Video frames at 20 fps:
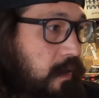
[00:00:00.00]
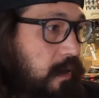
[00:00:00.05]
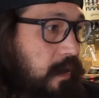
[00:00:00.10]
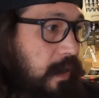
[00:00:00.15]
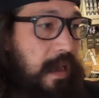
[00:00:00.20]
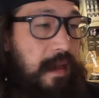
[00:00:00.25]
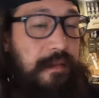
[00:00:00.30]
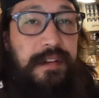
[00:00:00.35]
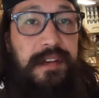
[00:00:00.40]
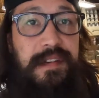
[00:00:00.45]
I
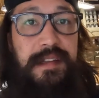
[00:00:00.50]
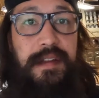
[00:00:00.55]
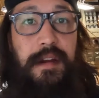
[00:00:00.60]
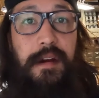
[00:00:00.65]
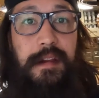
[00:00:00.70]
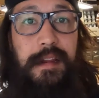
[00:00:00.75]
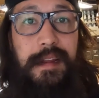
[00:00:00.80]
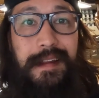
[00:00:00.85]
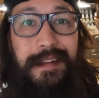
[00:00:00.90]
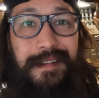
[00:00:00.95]
haven't
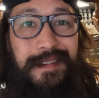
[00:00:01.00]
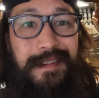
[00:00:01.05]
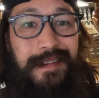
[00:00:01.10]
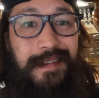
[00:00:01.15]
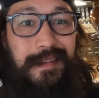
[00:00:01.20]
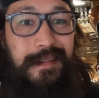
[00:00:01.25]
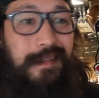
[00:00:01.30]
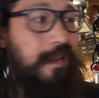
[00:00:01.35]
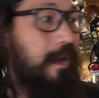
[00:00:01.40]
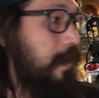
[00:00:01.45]
started it
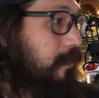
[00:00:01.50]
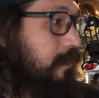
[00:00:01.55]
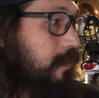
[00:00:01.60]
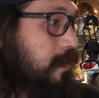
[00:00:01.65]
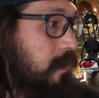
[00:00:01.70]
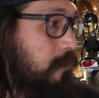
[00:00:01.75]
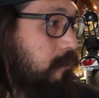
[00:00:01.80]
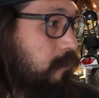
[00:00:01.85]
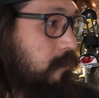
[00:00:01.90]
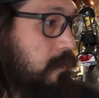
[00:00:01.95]
since the last
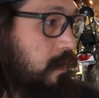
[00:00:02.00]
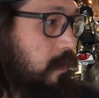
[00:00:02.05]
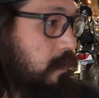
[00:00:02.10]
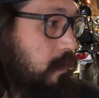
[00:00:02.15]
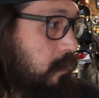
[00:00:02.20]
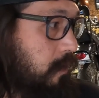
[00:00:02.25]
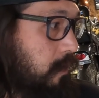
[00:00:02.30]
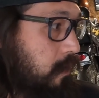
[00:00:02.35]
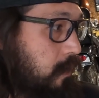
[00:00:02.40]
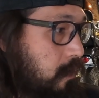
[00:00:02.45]
time
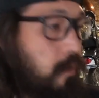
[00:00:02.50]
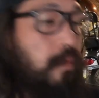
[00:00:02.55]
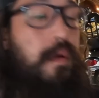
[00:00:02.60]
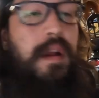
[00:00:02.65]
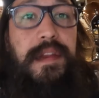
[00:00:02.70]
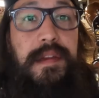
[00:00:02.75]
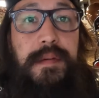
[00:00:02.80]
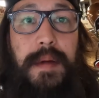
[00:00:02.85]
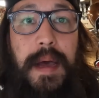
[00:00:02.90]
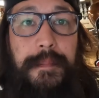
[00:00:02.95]
when
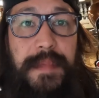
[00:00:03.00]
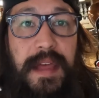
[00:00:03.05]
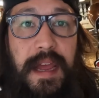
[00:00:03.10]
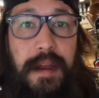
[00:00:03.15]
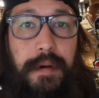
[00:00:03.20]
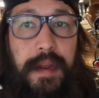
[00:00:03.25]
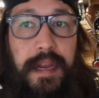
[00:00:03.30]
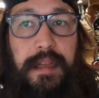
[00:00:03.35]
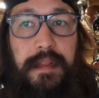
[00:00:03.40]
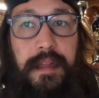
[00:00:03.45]
I swapped
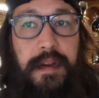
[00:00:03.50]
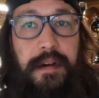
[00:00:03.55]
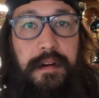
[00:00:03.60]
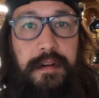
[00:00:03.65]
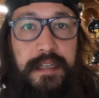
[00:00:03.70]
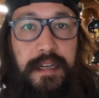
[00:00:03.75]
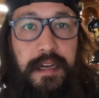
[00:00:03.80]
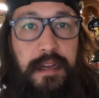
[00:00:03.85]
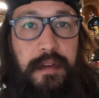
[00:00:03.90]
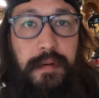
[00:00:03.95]
that regulator,
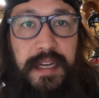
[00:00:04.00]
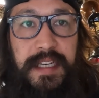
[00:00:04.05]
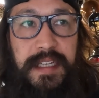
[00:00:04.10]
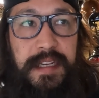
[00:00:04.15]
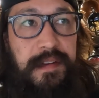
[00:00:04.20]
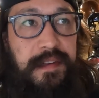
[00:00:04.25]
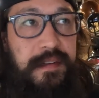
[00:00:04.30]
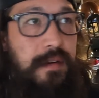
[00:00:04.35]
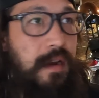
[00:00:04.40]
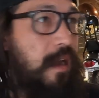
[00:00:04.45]
did a quick
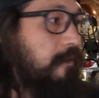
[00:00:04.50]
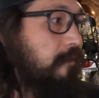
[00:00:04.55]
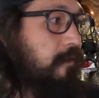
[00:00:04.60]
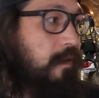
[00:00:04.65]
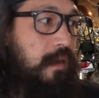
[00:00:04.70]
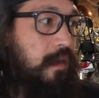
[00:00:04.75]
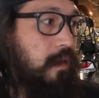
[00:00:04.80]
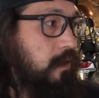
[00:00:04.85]
test drive.